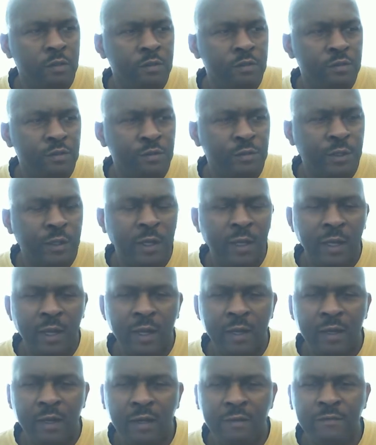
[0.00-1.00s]
Today
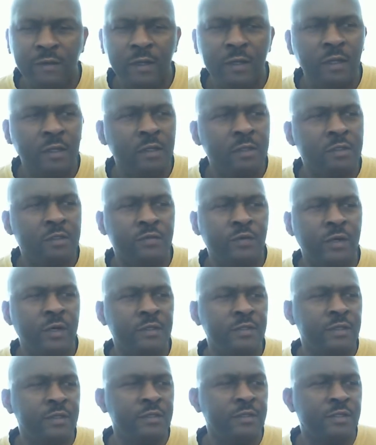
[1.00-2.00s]
I have an
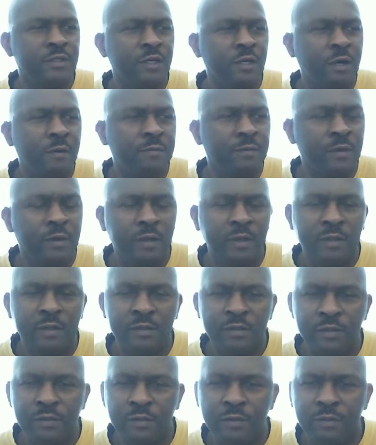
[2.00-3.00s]
interesting topic
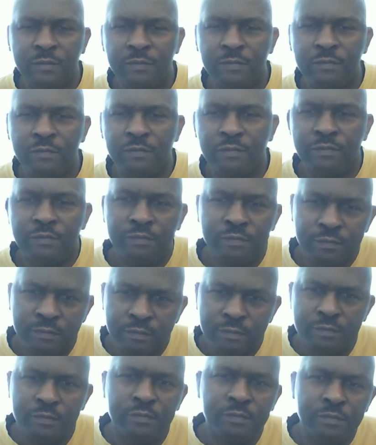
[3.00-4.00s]
to
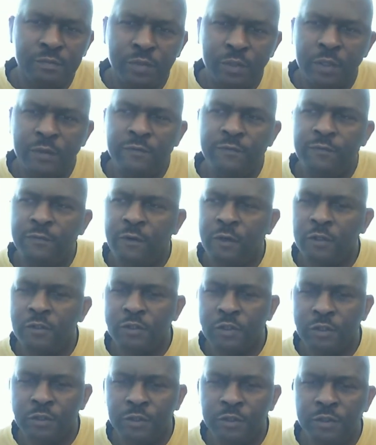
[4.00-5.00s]
bring forth
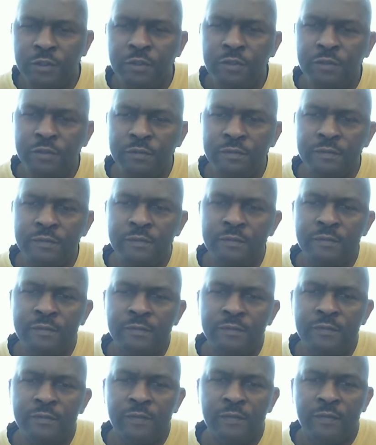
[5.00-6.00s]
to you
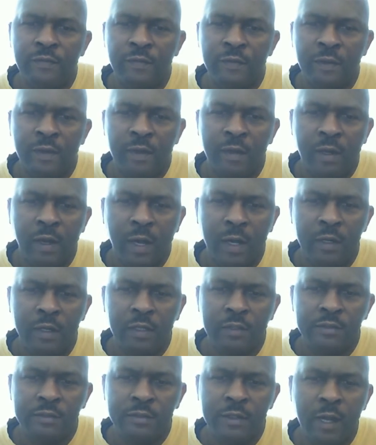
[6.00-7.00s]
and
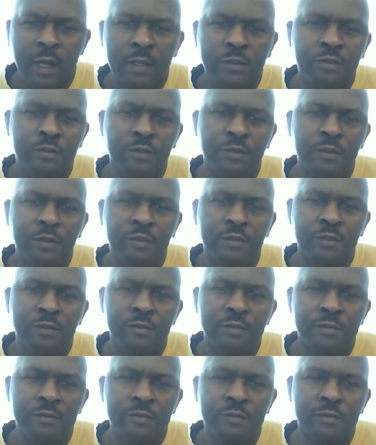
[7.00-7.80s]
it's titled